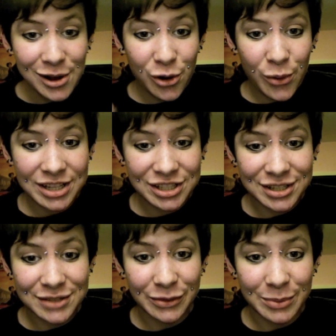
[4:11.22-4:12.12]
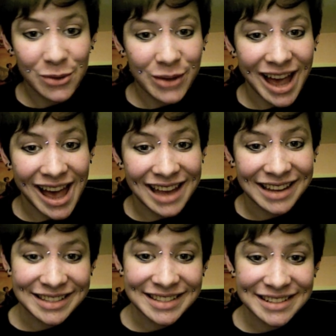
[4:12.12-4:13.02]
questions from you
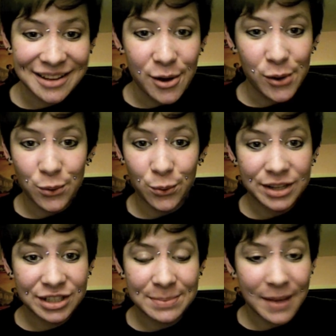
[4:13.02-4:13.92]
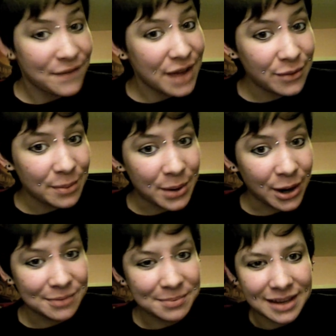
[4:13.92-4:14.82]
guys, which is my favorite
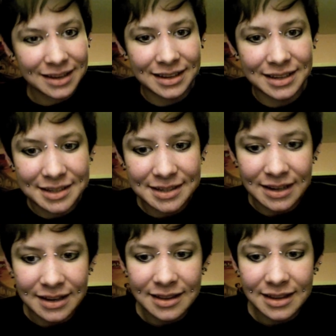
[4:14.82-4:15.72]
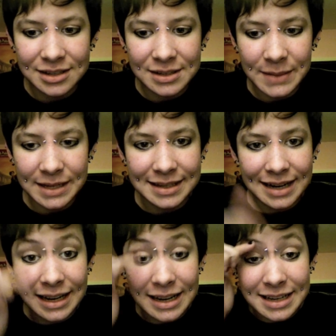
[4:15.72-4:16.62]
part, because that just means that I
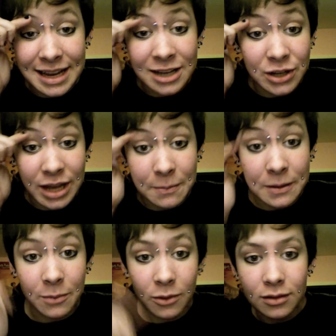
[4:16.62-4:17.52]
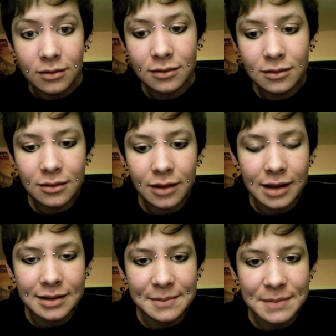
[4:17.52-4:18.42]
get to educate people
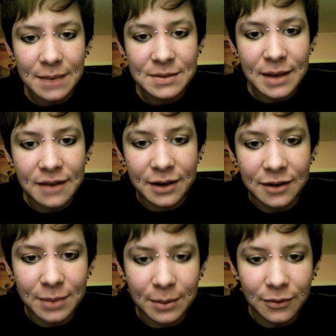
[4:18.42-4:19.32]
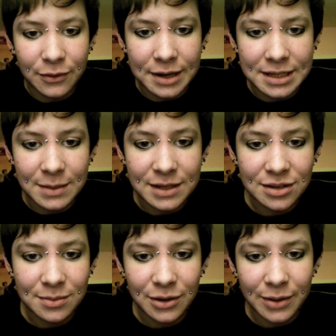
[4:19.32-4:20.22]
and sometimes make fun of people for asking me
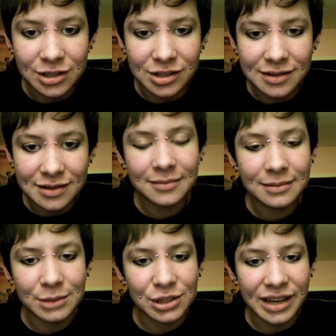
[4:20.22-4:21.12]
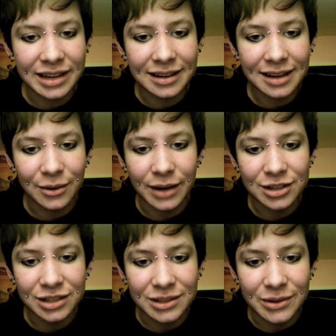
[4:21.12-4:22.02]
stupid questions. I'm just kidding. I don't
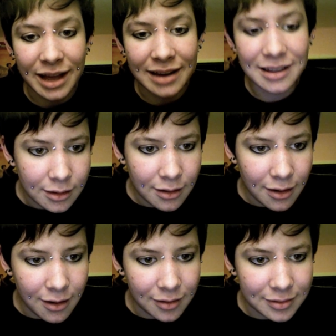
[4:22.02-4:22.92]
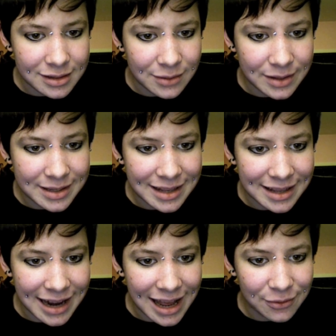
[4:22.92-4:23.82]
actually do that. Aw, someone said that
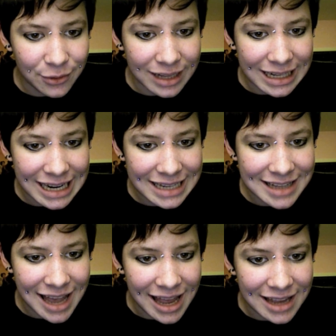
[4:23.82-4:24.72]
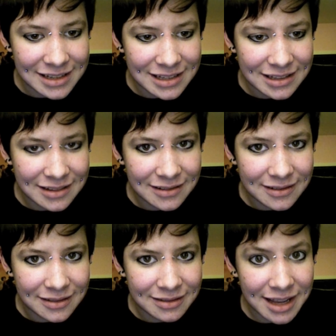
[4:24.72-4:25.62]
I have really nice eyes.
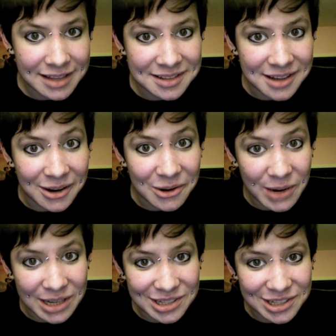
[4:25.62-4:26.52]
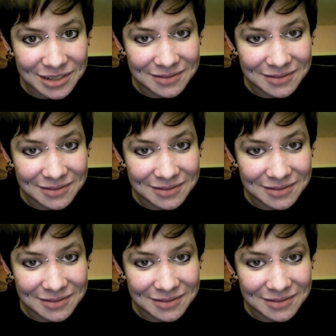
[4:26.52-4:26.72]
That's not a question,